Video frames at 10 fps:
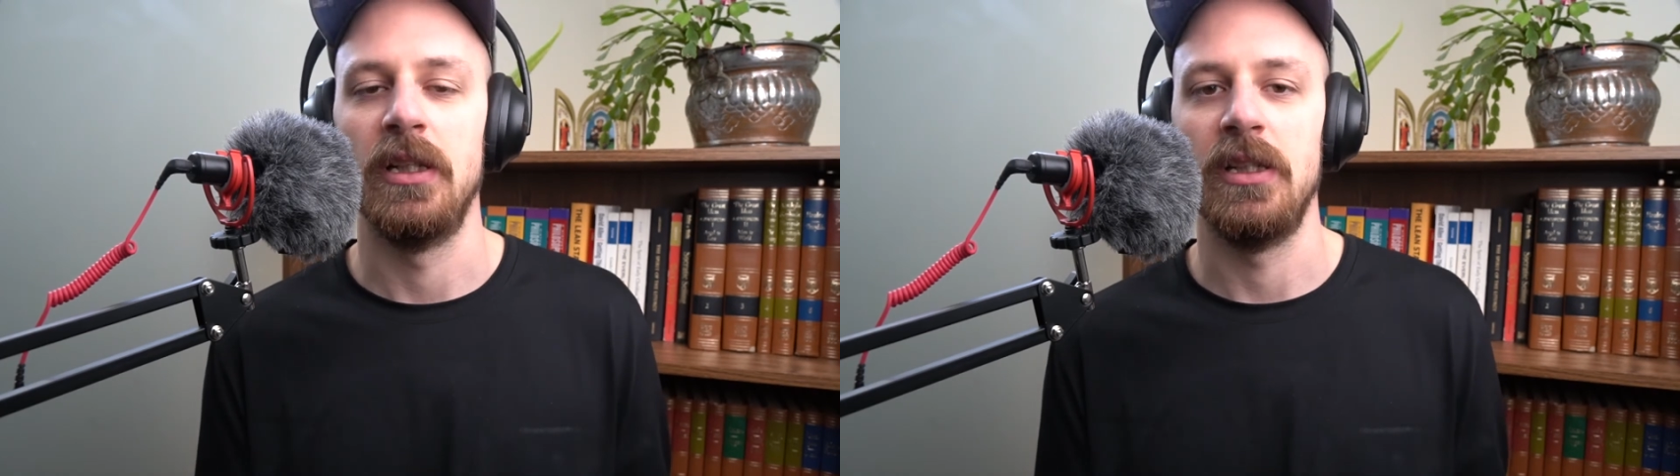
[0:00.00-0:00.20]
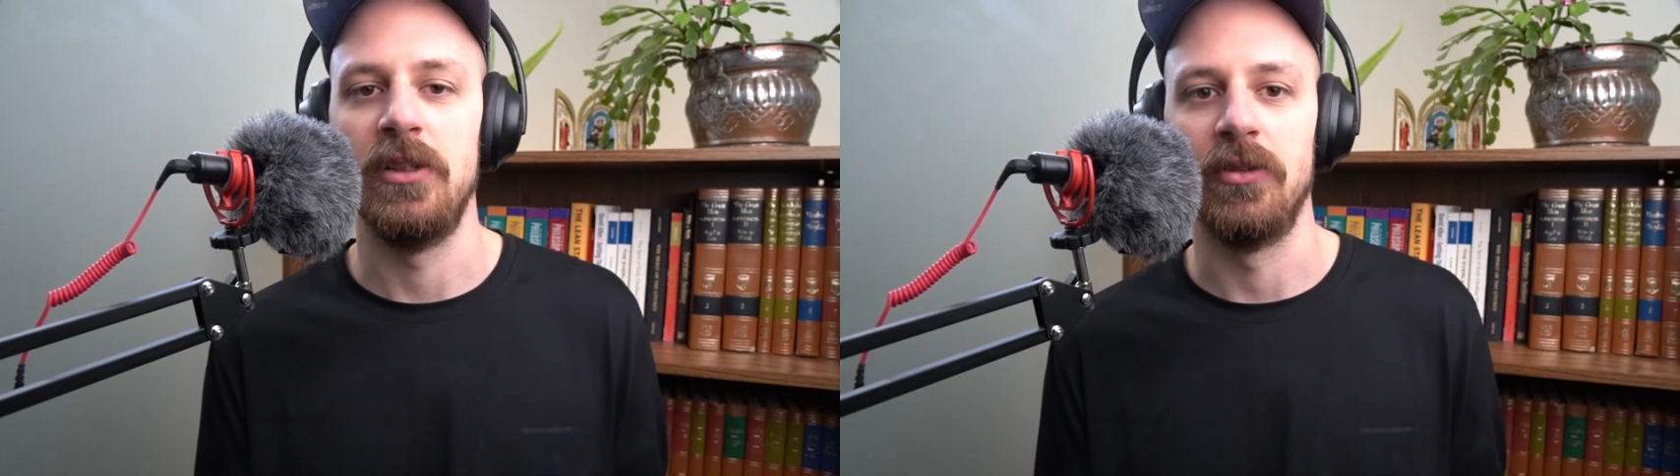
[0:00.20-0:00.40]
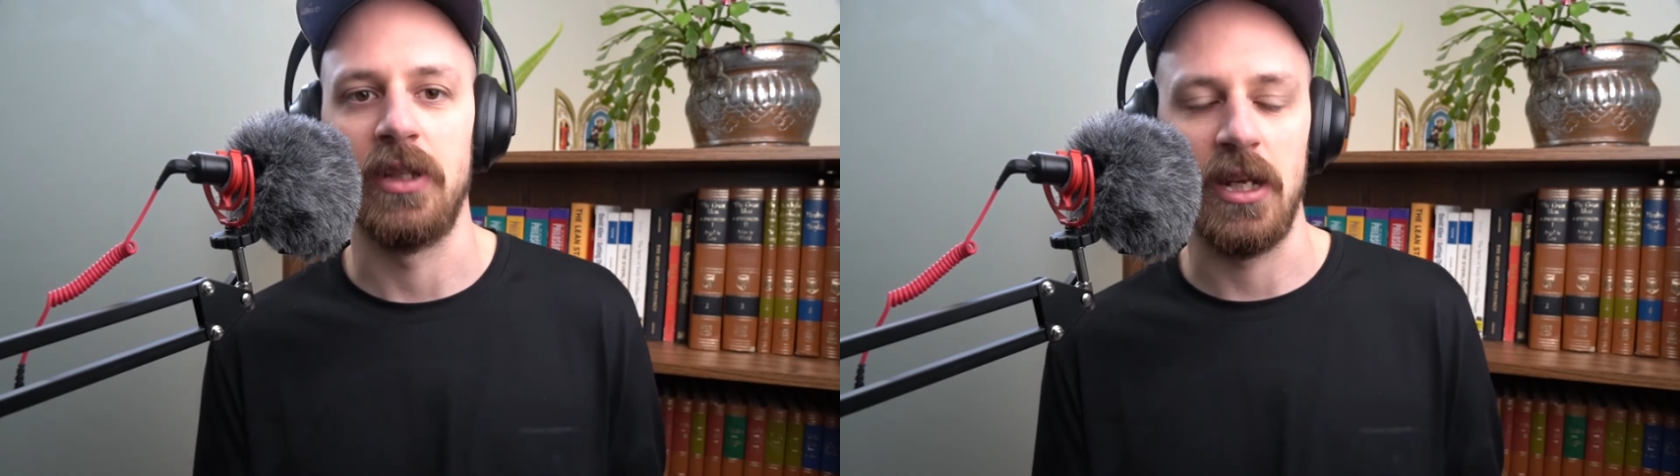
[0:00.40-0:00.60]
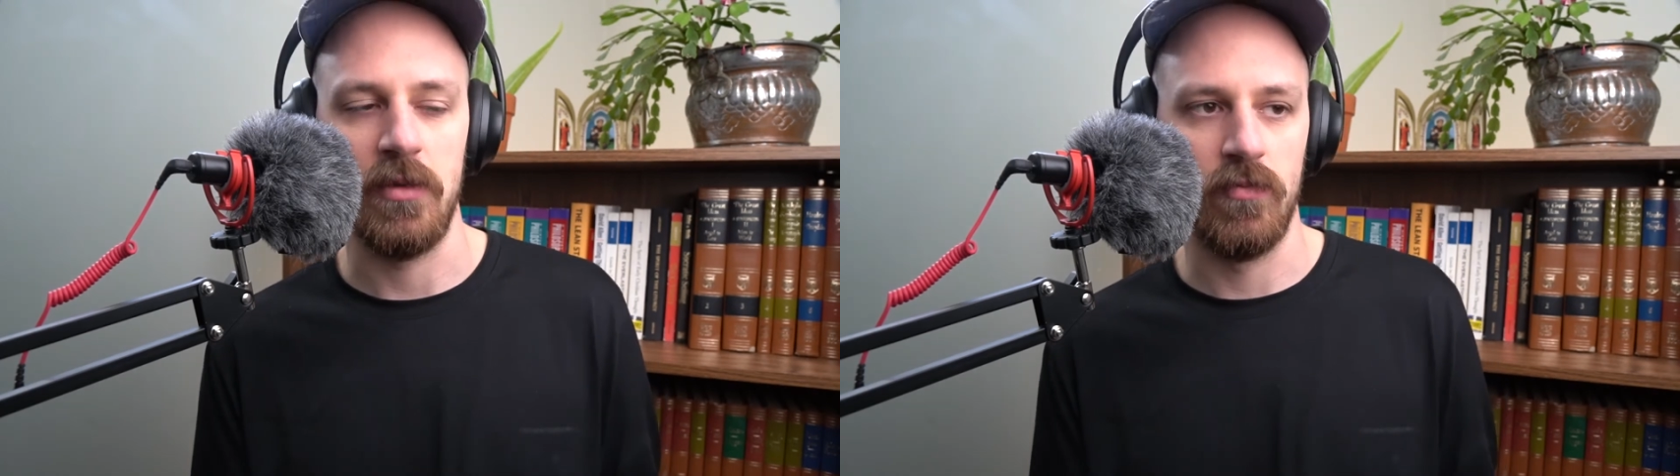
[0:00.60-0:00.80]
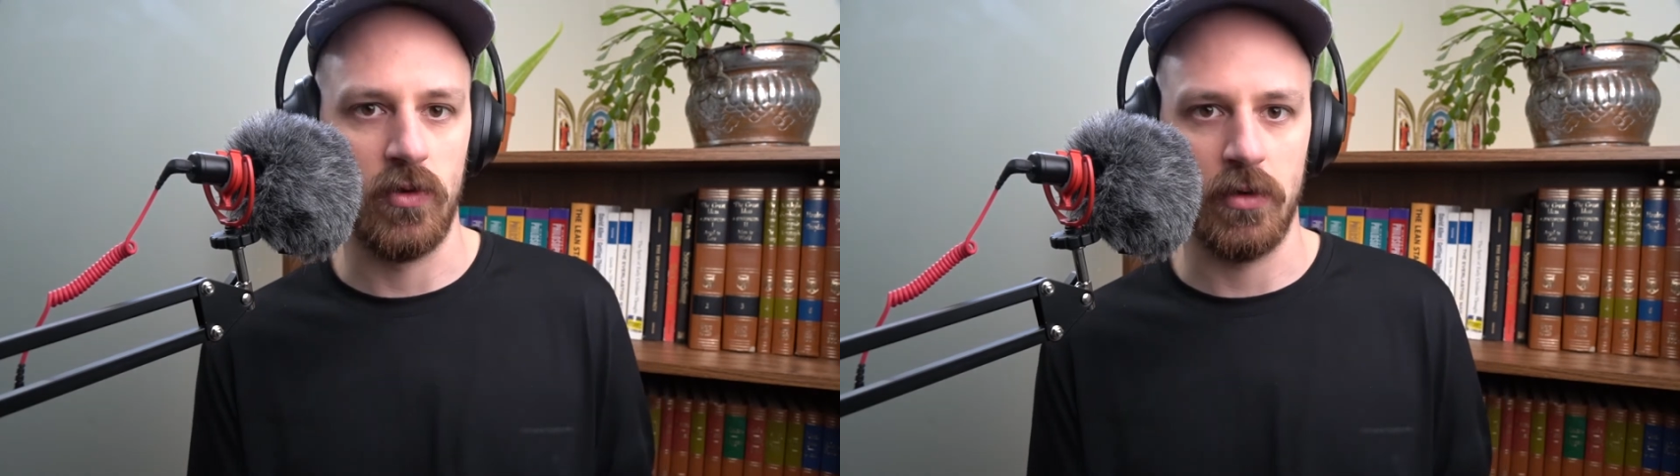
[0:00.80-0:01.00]

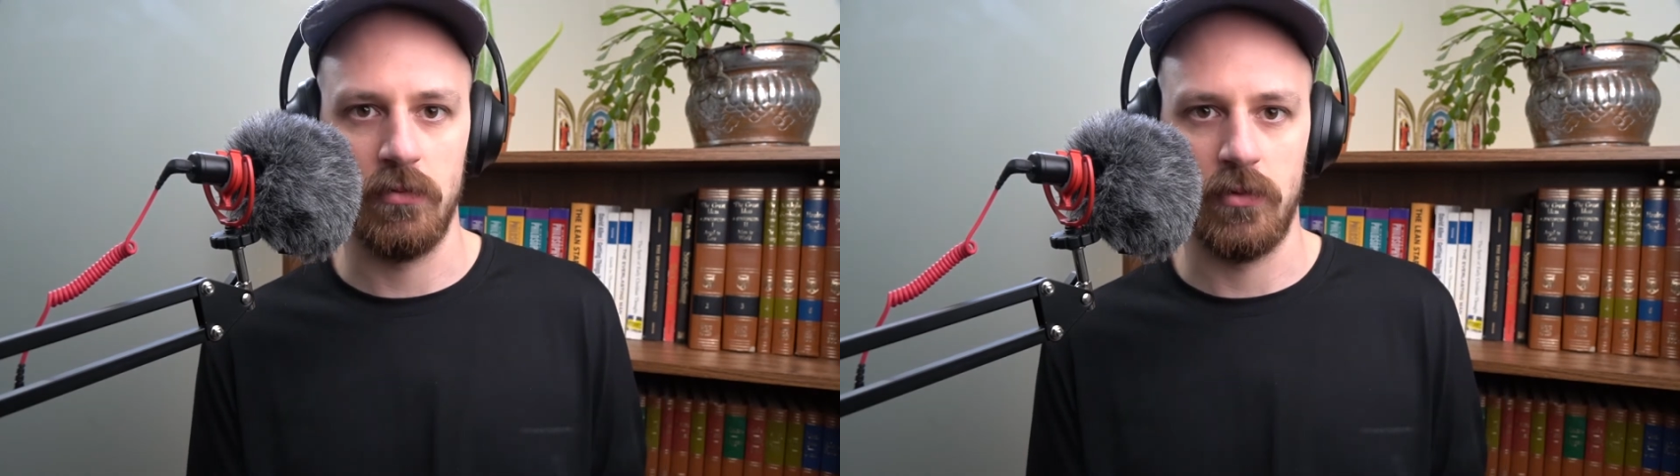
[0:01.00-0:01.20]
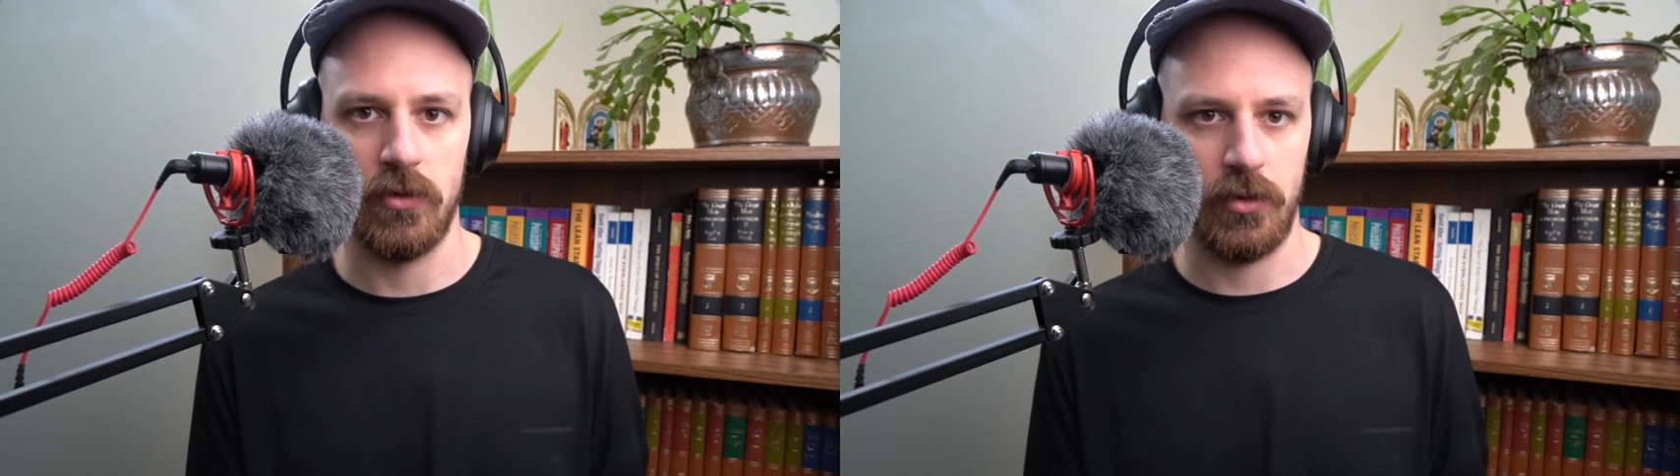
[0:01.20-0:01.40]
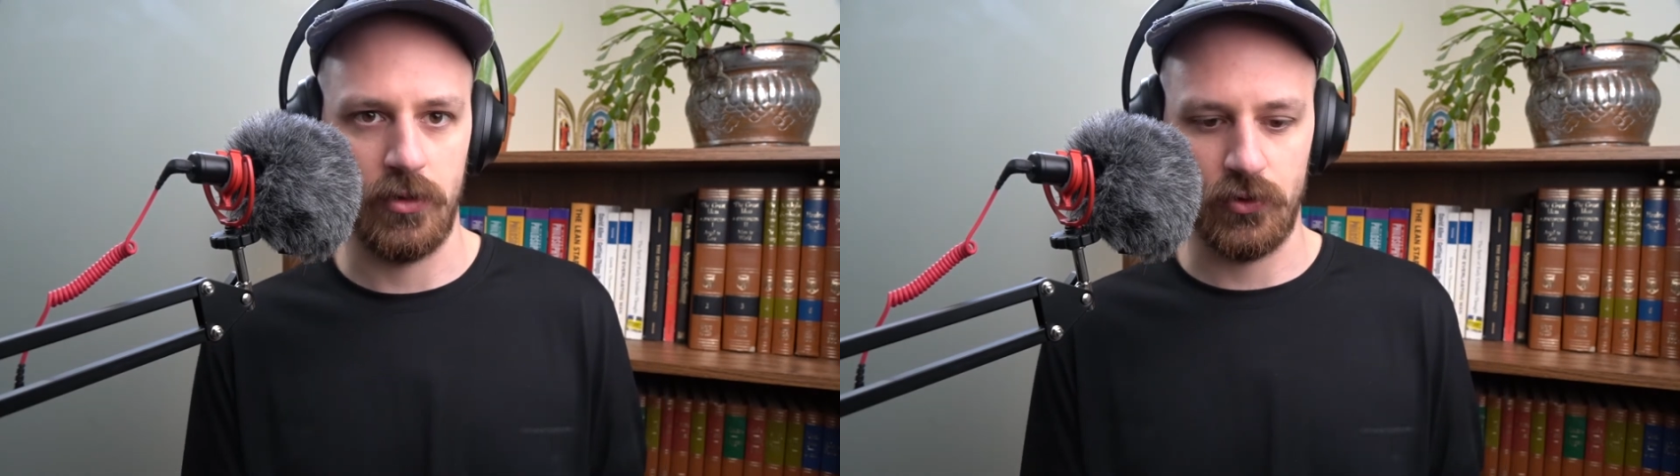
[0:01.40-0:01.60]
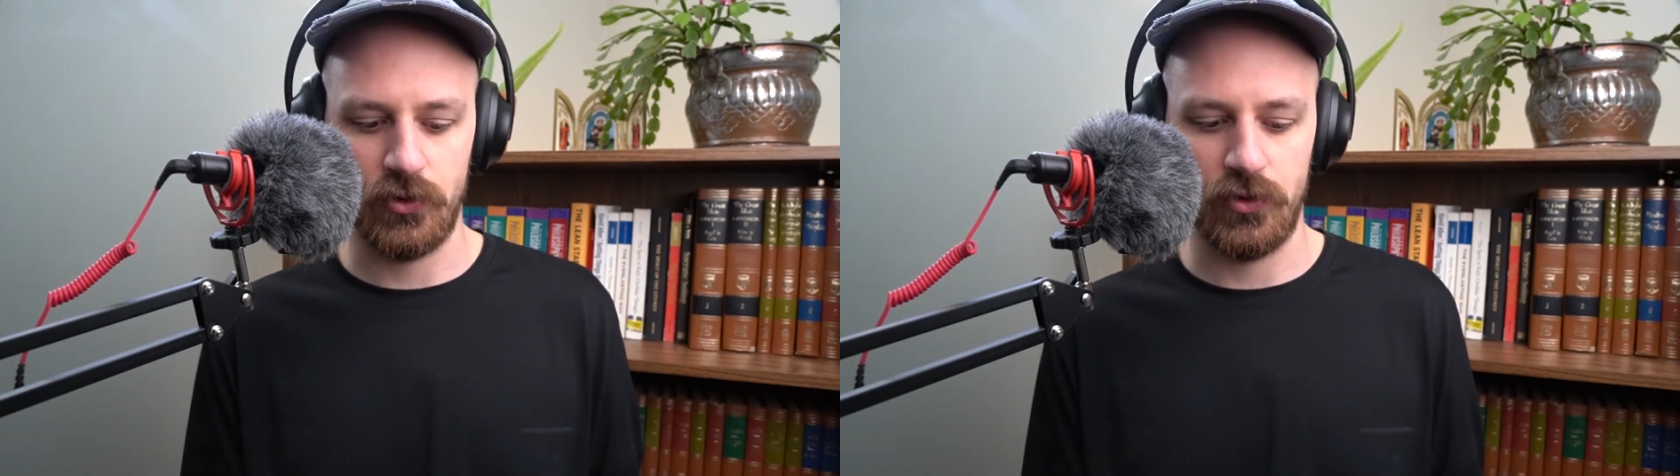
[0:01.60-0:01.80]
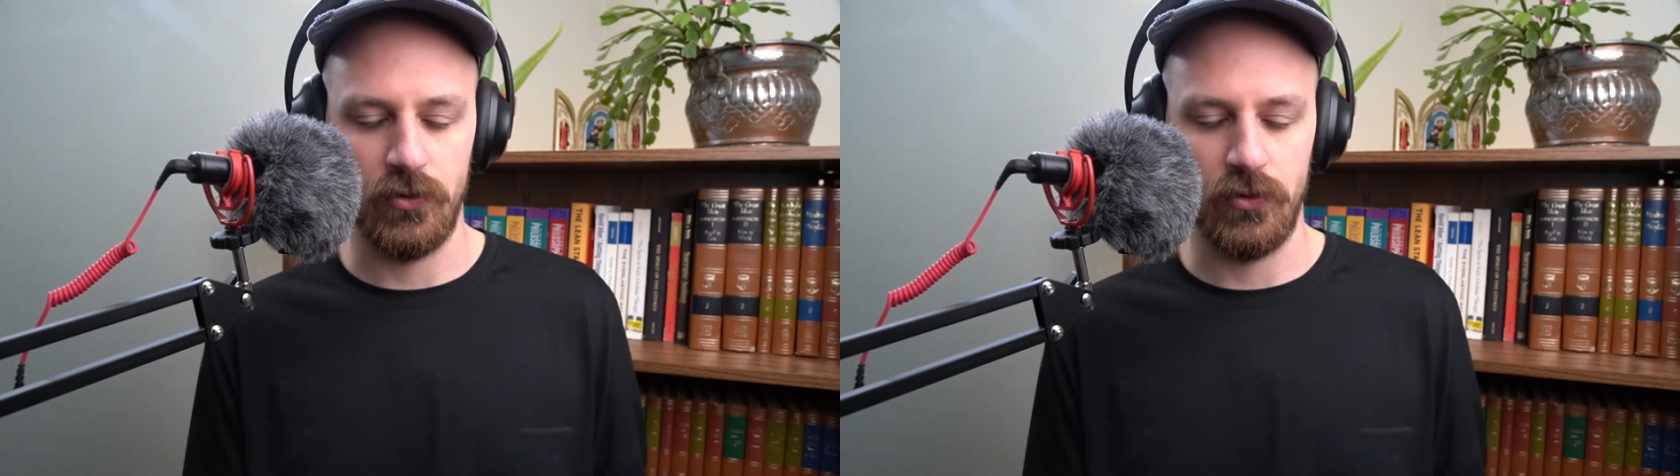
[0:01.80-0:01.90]
Getting more and more used